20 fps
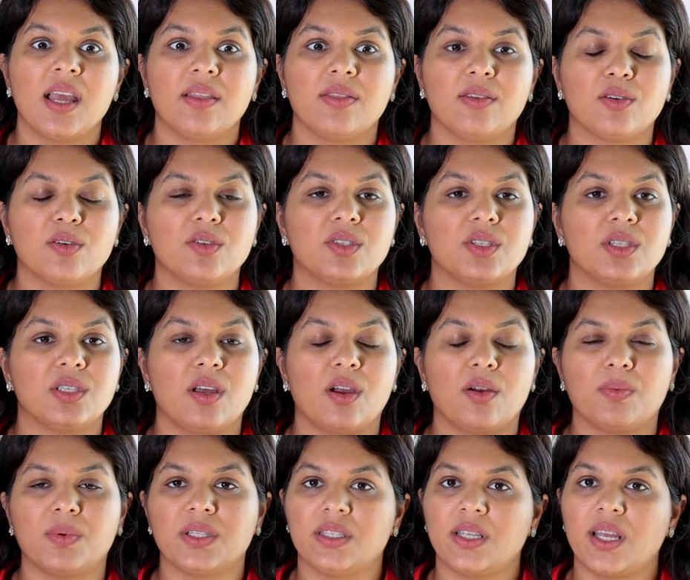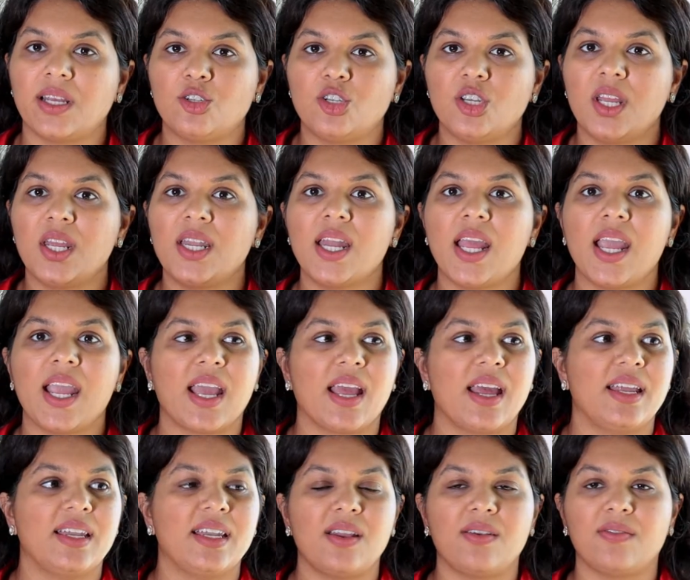there's a recession
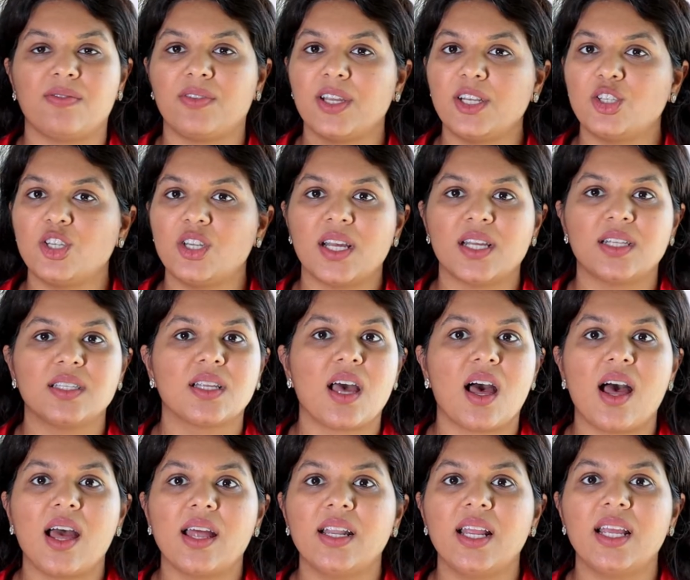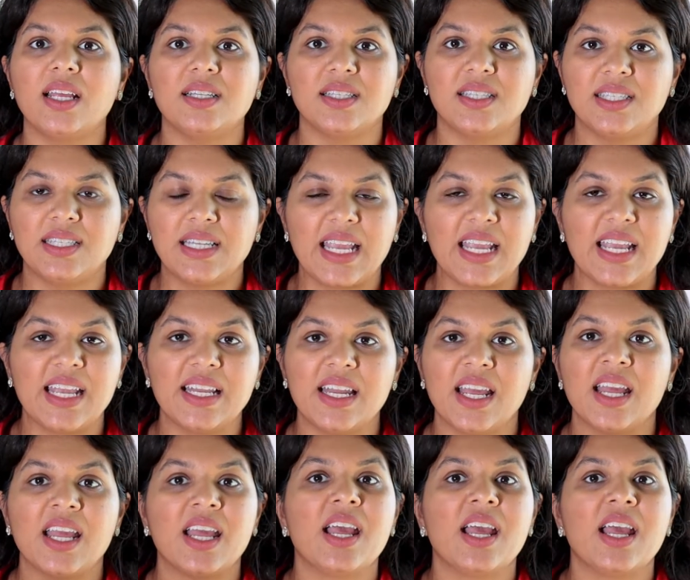and inflation has gone insane.